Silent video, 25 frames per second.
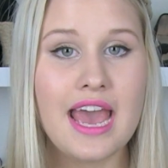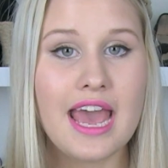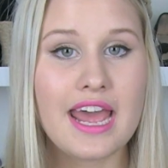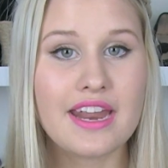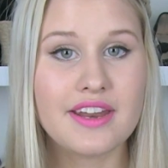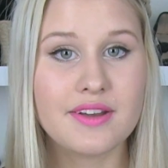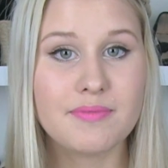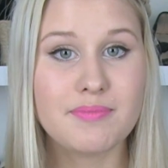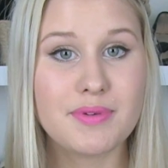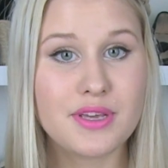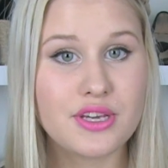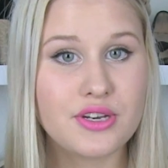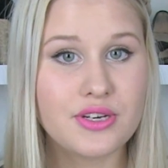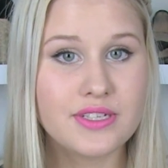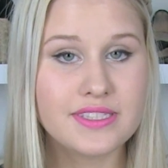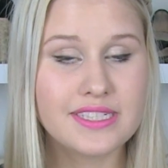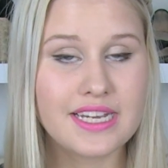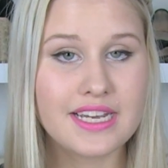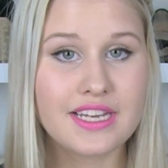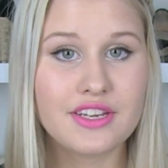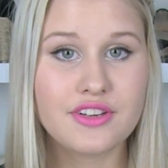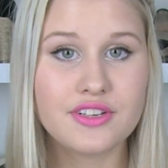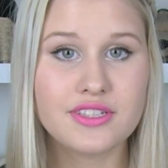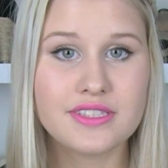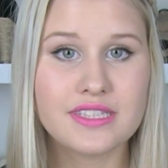And because
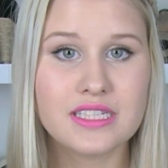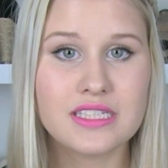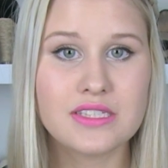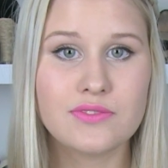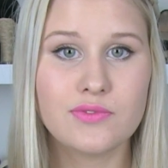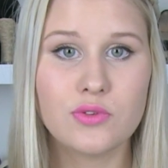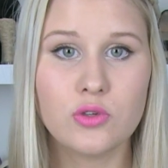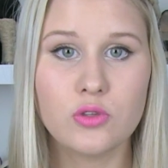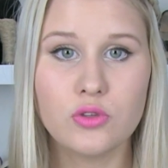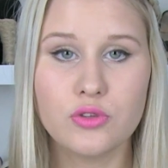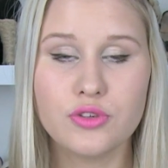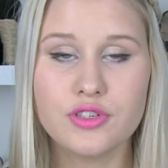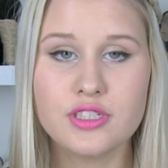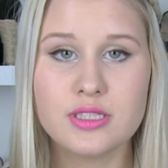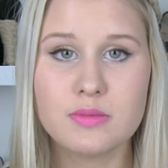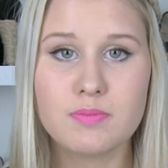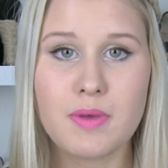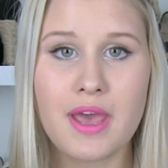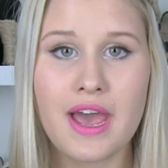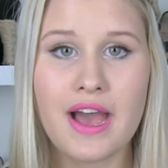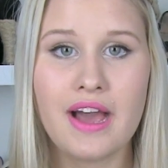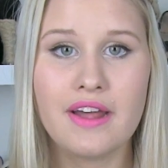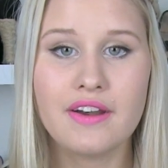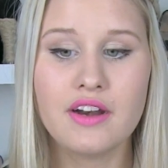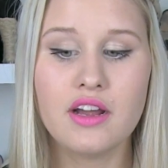I use this for loose
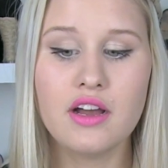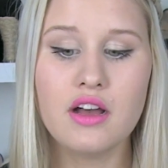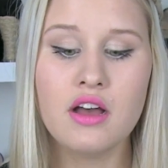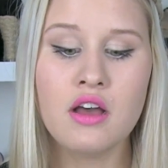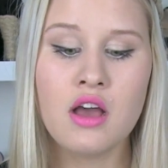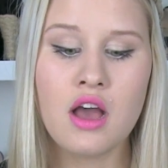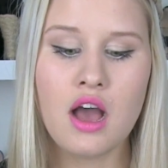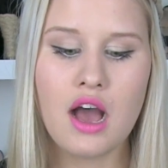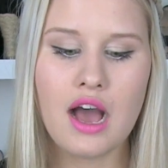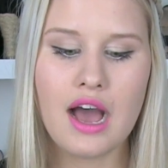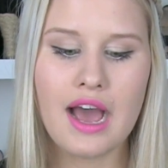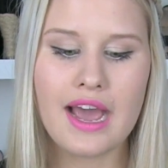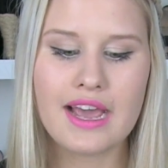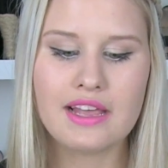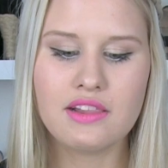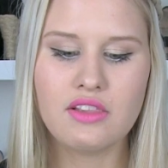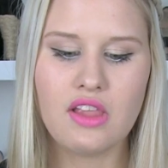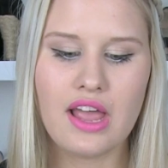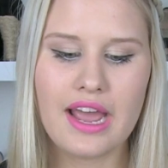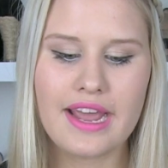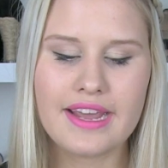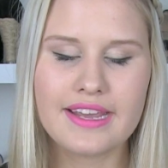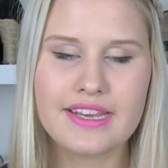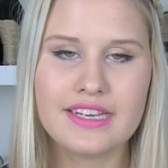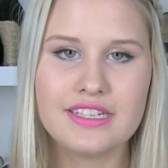powder, I
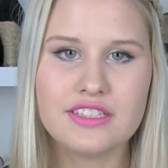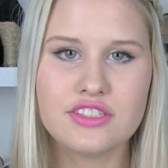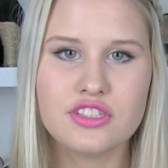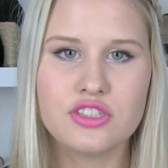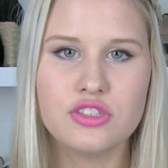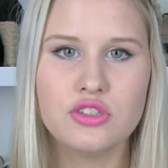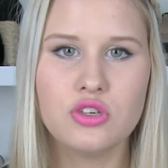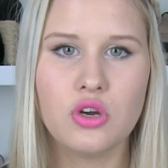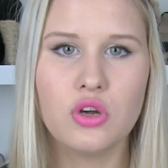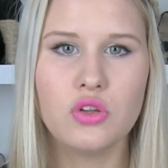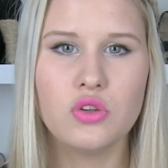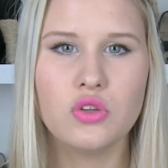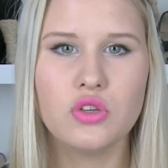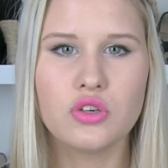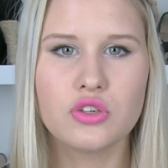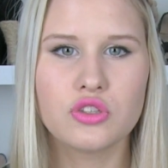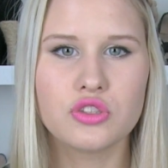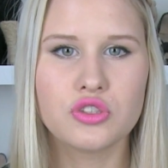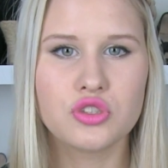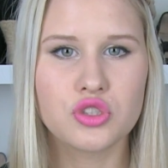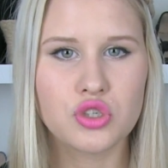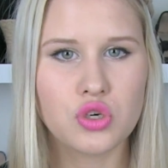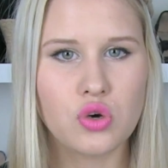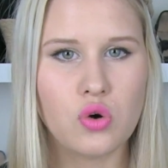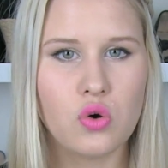like it to not
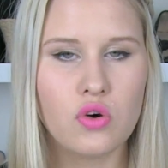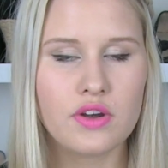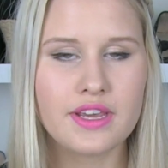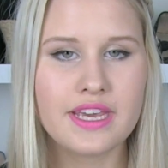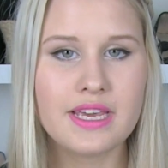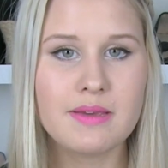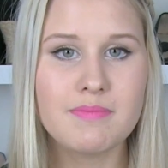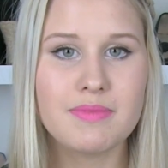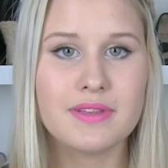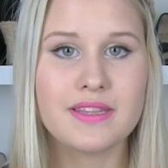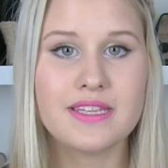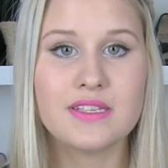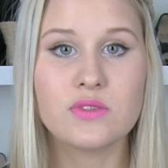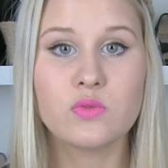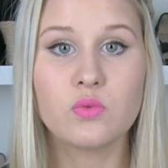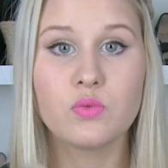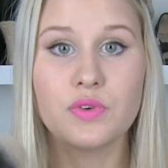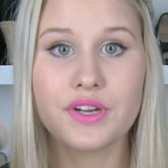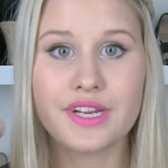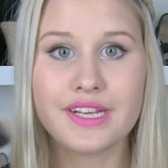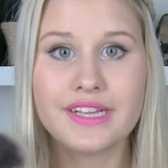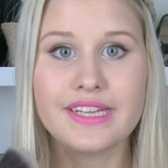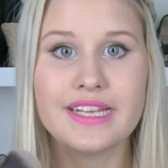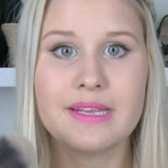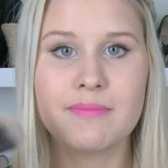look chalky, but this
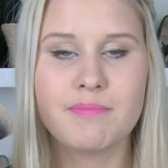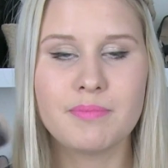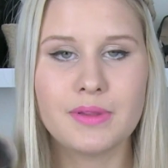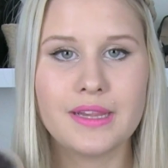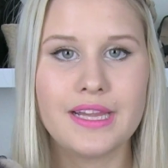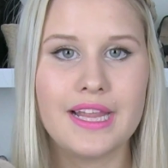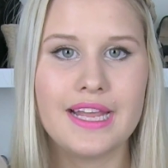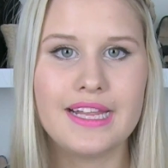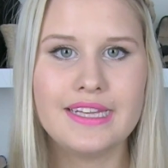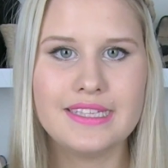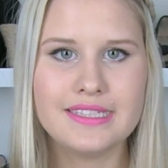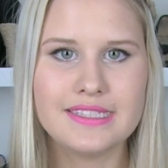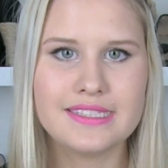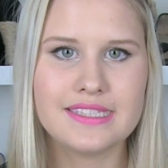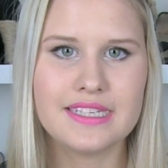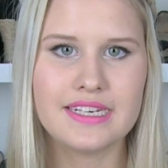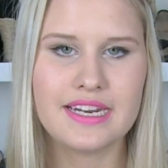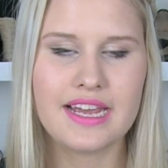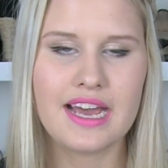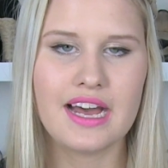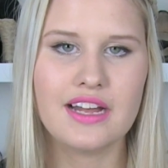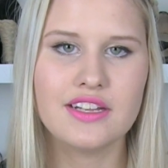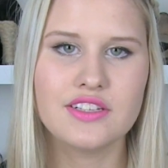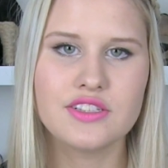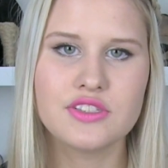really blends
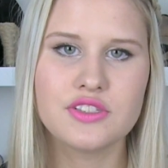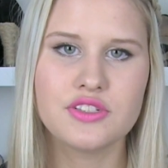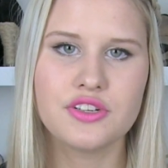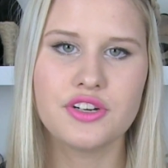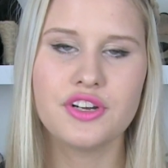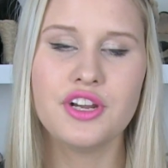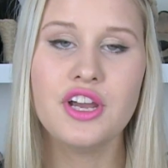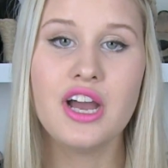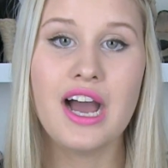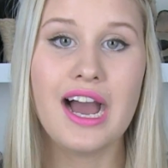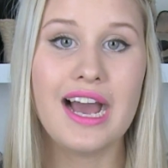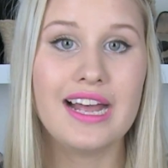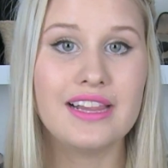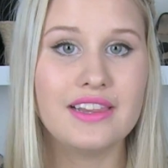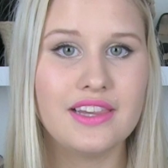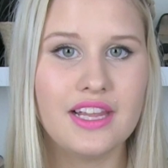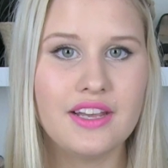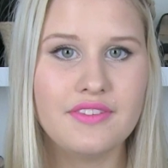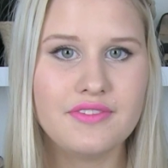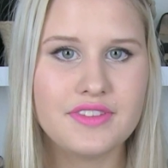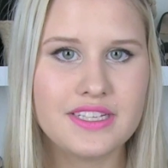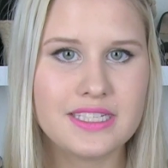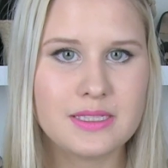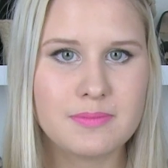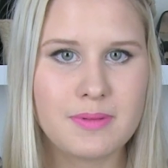it out. So I
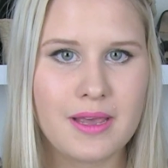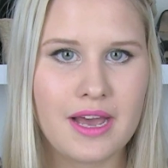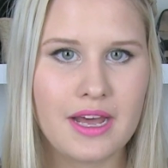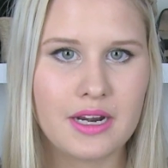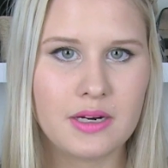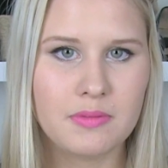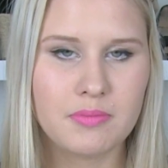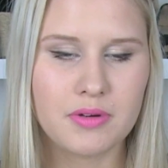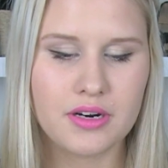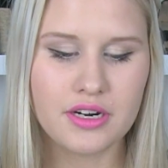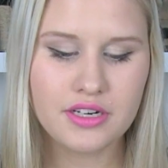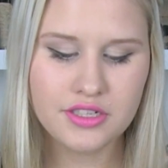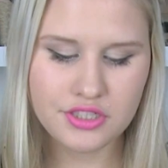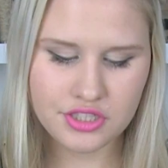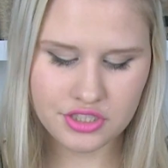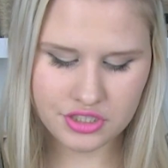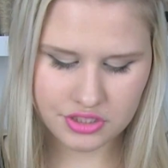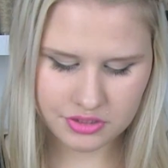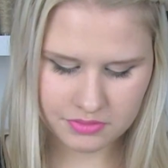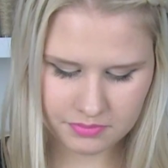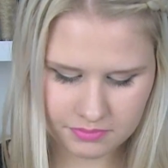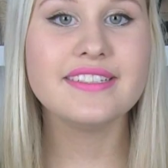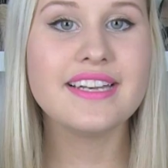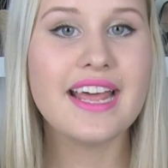love this powder brush.